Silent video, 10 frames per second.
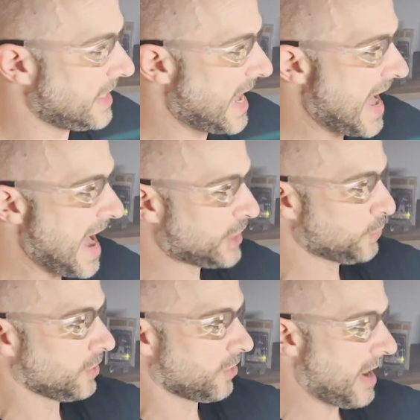the
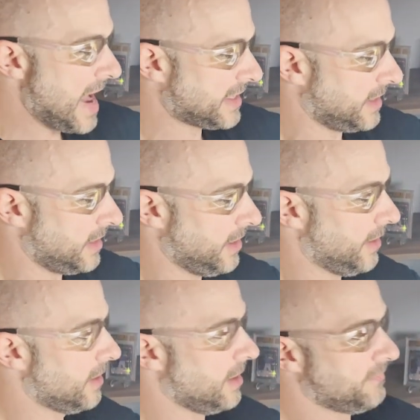actual cracking
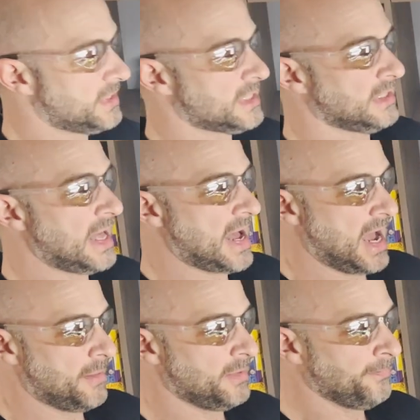here of the
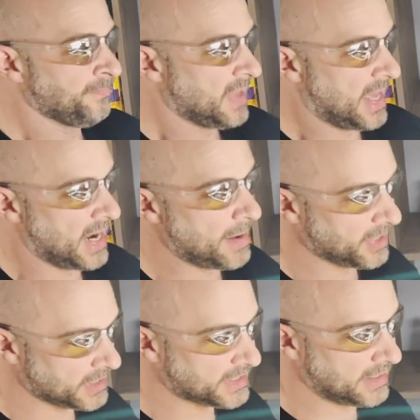slab, and I am
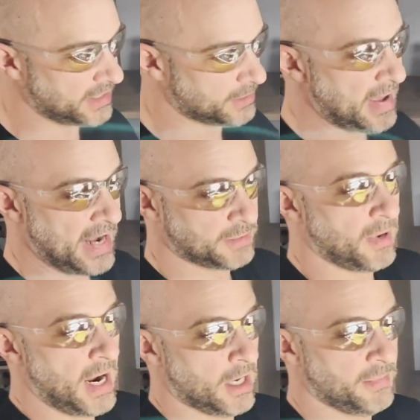gonna send this Max
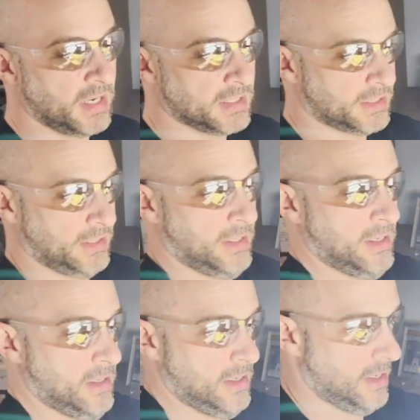Meyer because
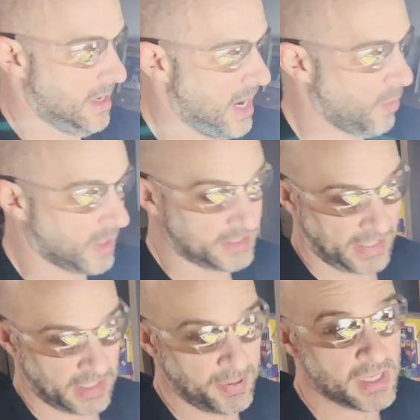I want a
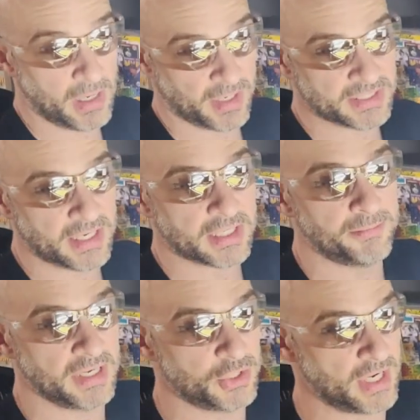second opinion, I'm gonna send it to
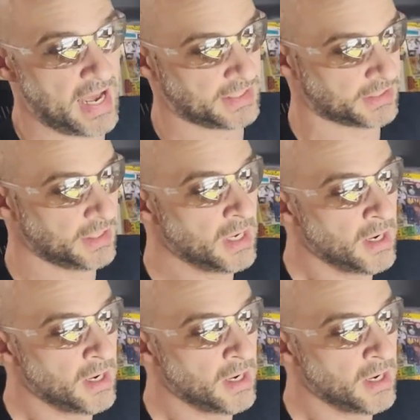BGS.